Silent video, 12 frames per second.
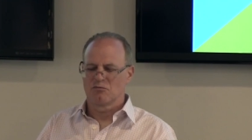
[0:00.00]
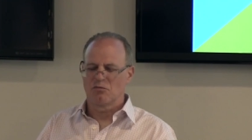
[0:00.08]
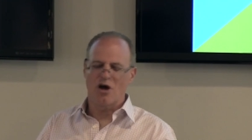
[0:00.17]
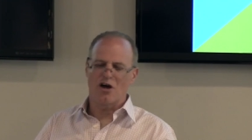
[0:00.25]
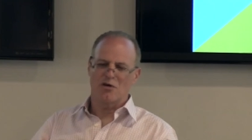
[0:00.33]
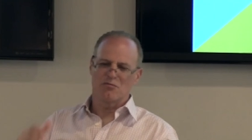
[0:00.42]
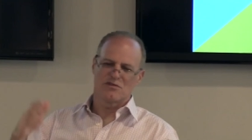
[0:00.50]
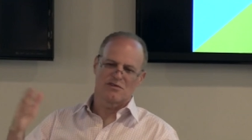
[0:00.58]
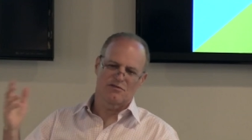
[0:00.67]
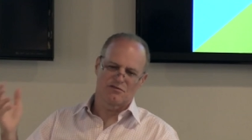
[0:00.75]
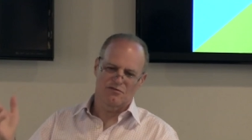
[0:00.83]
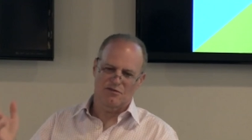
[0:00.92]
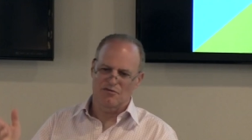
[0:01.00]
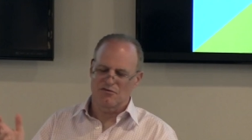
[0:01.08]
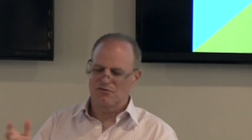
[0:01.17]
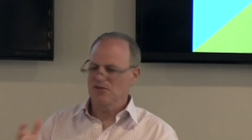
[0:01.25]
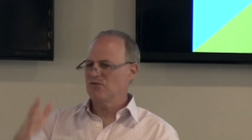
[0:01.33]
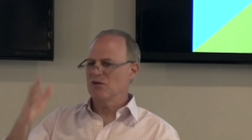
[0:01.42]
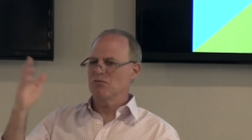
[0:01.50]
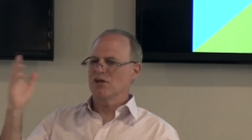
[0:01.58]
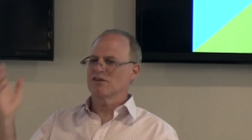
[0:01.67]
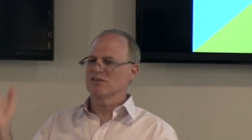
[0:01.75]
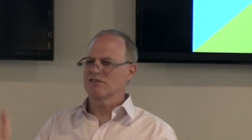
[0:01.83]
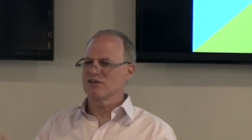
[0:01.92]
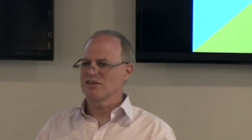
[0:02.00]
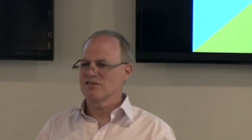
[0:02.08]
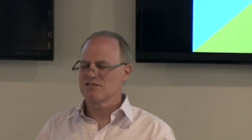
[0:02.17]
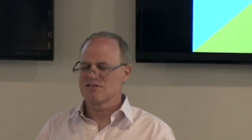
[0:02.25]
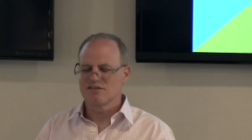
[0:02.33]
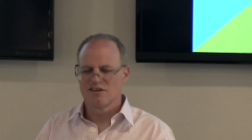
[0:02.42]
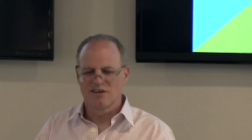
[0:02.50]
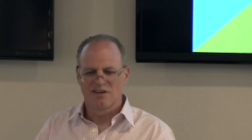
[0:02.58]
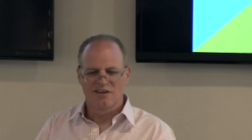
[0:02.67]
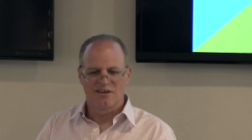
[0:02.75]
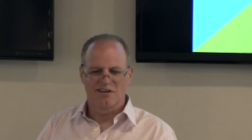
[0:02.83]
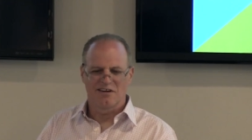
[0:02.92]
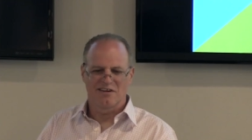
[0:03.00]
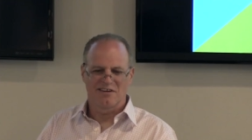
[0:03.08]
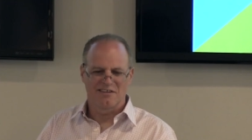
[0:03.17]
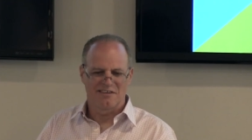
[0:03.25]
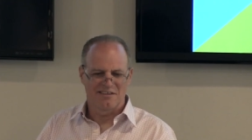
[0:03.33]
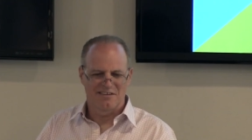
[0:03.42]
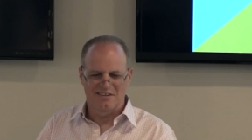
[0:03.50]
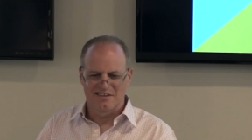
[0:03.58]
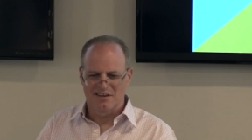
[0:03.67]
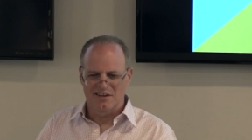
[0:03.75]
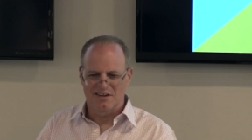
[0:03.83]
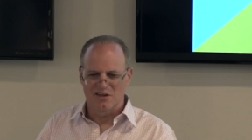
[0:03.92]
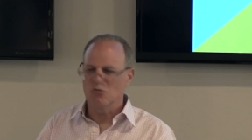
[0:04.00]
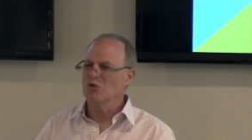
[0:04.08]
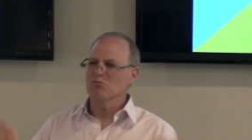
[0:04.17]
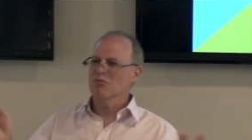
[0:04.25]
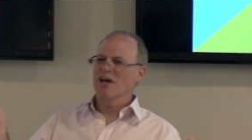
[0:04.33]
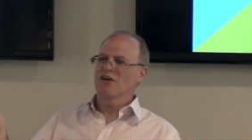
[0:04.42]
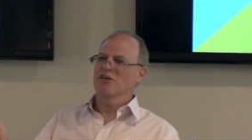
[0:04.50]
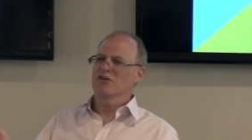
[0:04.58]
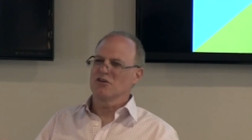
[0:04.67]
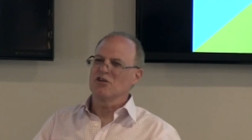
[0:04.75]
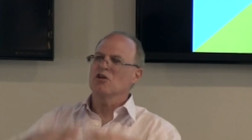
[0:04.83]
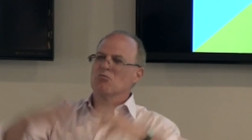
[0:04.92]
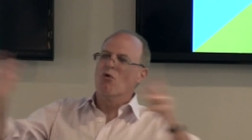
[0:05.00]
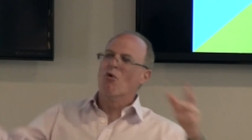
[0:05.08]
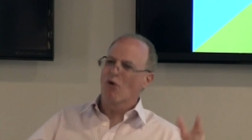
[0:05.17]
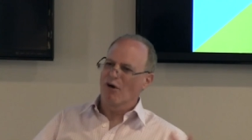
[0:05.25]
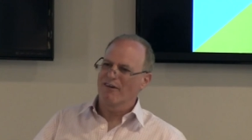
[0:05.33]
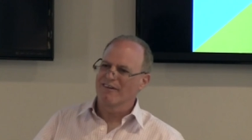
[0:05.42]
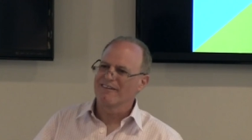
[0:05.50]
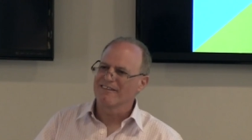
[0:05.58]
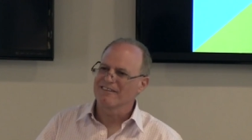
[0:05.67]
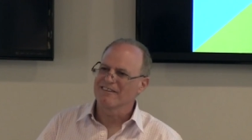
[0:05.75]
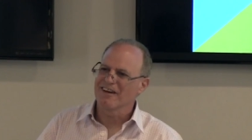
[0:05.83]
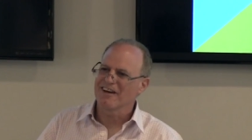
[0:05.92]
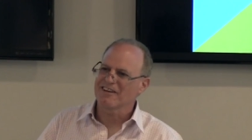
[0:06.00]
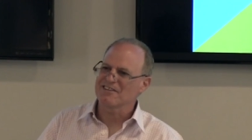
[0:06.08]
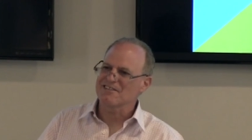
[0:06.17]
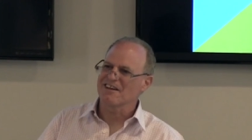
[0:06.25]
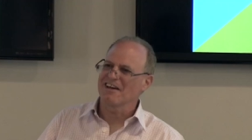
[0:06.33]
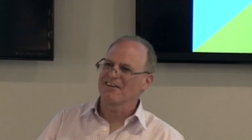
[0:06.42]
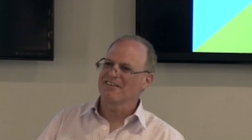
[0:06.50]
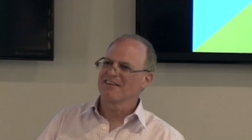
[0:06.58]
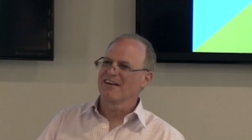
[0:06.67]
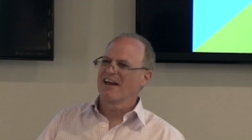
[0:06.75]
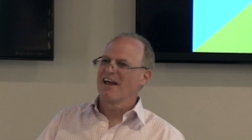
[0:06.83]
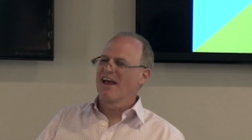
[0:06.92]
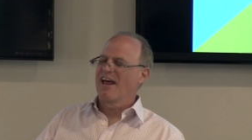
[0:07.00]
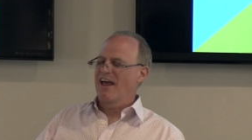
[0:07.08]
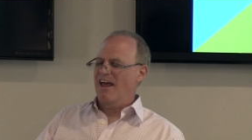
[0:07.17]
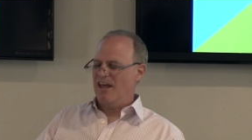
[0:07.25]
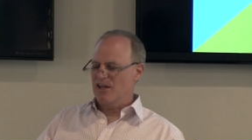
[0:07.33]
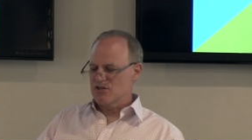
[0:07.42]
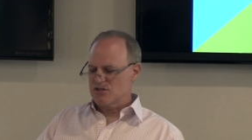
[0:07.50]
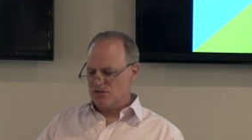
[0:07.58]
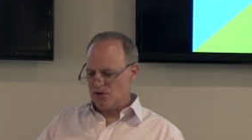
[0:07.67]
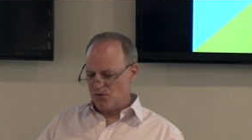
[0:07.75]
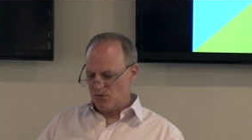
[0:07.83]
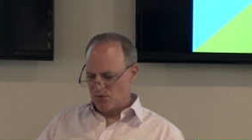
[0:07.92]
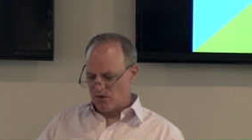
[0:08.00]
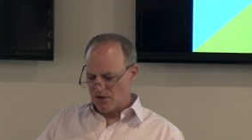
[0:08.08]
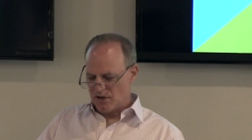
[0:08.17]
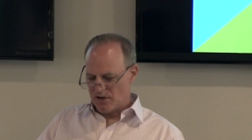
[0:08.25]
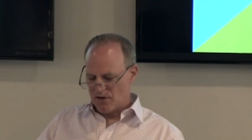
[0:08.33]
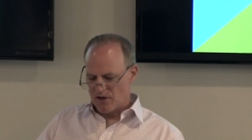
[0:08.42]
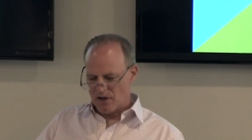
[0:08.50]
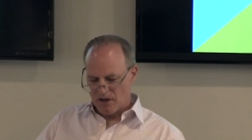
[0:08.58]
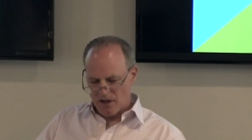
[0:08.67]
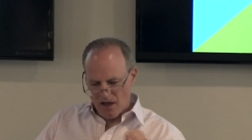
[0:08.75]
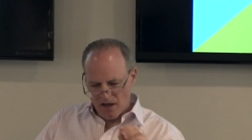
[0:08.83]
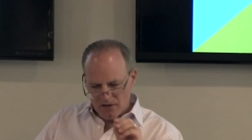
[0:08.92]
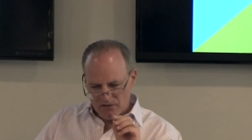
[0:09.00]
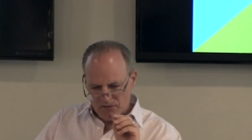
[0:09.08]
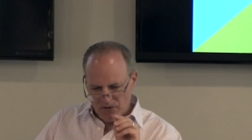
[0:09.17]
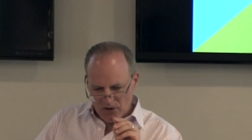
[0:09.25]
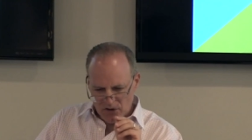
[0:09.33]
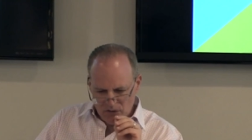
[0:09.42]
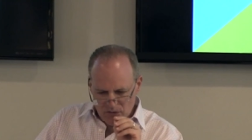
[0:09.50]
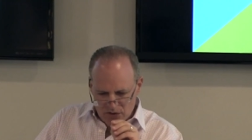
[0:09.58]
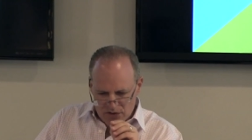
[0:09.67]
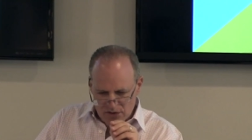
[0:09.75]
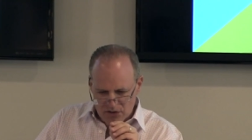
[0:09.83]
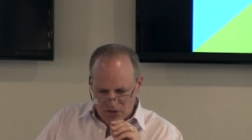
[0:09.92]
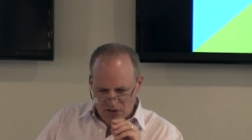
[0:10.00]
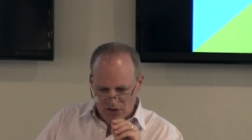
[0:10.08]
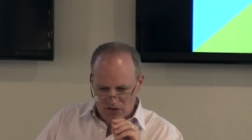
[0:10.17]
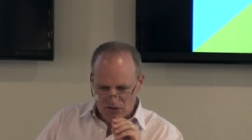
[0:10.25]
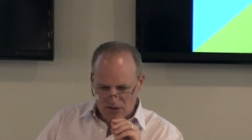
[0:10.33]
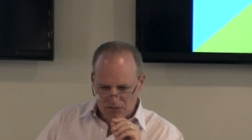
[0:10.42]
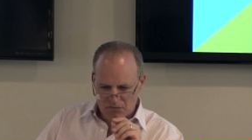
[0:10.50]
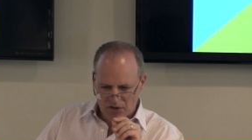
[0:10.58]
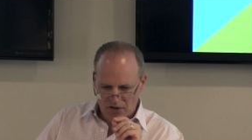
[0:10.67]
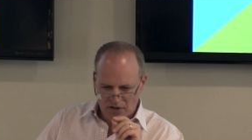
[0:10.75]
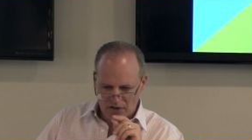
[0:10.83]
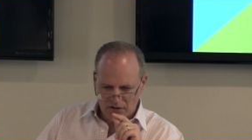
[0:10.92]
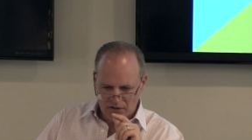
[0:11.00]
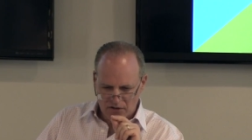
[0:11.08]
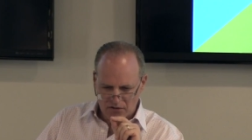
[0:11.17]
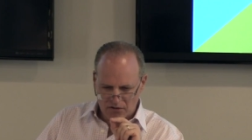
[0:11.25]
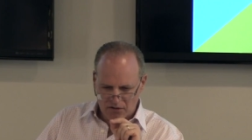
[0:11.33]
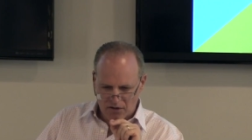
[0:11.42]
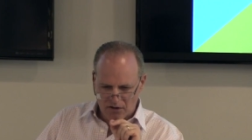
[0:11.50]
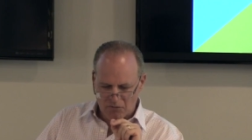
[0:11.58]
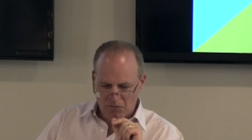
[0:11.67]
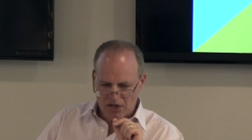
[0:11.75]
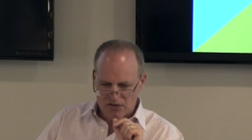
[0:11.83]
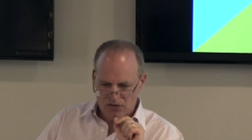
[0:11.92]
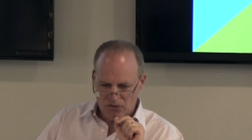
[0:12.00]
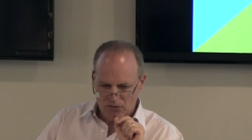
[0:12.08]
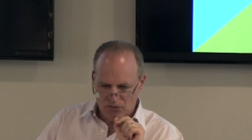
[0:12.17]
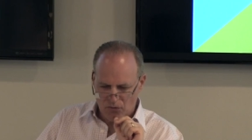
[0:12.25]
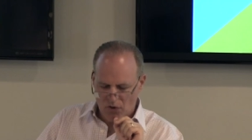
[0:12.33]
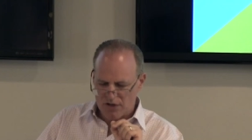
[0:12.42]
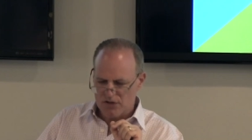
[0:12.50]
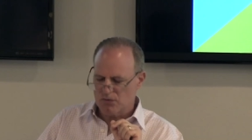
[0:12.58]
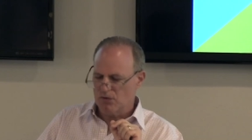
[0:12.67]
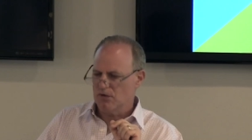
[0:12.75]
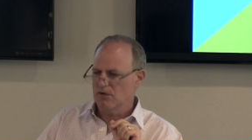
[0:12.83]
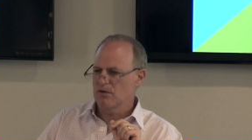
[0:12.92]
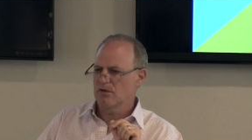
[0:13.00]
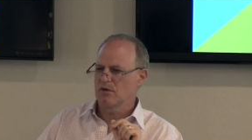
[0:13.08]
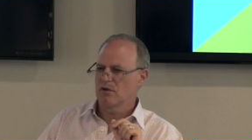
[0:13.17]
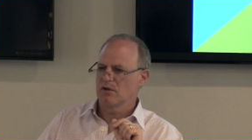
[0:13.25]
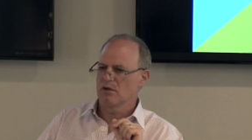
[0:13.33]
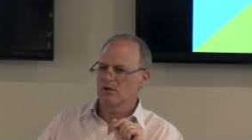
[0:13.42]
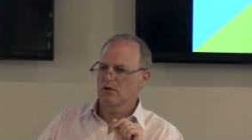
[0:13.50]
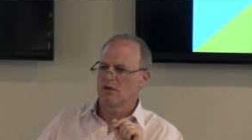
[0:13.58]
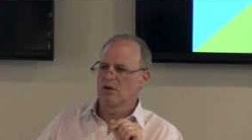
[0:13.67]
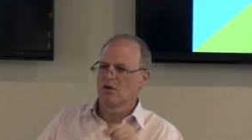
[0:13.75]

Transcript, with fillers: bombs of 50 megatons, uh, it wouldn't matter. You need more to knock us out. And so, a lot of very good suggestions by uh, Ambassador Wadsworth uh,